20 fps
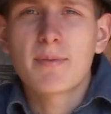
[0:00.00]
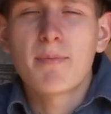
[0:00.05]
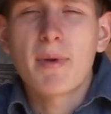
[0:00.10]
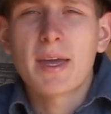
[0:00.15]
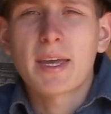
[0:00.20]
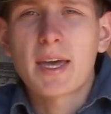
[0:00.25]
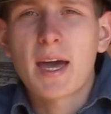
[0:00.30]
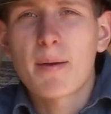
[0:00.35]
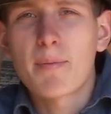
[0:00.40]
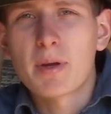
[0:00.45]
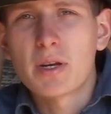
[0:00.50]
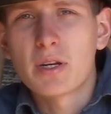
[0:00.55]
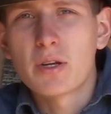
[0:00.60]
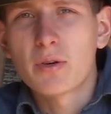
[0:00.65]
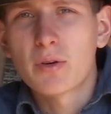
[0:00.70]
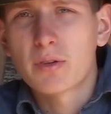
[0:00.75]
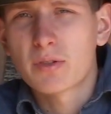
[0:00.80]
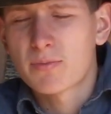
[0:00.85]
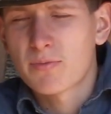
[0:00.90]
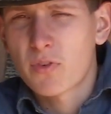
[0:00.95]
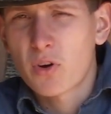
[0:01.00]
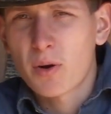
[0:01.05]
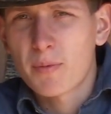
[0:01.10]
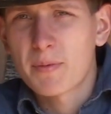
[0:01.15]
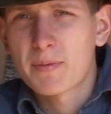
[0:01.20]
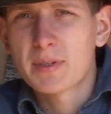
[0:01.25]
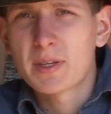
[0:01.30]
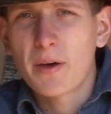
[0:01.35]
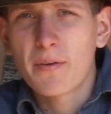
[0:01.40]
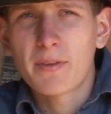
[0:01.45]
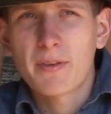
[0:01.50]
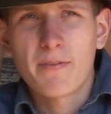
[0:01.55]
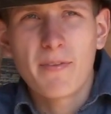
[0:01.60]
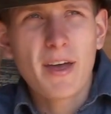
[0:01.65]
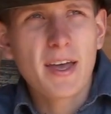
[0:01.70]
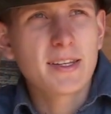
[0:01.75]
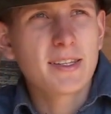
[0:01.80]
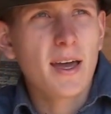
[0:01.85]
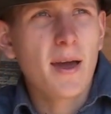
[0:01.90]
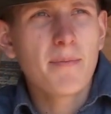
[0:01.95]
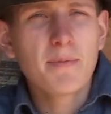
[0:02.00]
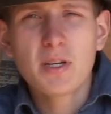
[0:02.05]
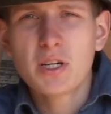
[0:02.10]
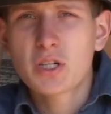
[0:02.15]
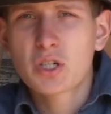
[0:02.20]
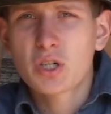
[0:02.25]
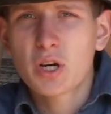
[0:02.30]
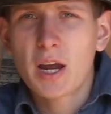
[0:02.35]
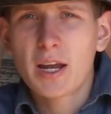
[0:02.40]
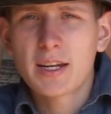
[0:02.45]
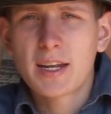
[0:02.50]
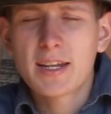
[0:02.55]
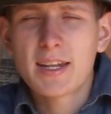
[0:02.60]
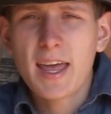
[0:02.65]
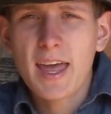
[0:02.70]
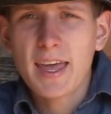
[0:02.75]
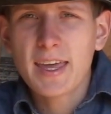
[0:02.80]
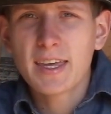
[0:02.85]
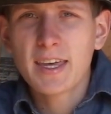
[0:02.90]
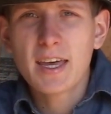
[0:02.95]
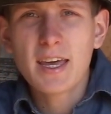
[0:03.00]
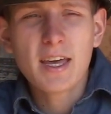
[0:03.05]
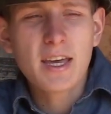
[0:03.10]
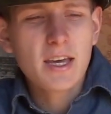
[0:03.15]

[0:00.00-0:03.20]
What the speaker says: to make up a new form of self-defense. I'm just trying to take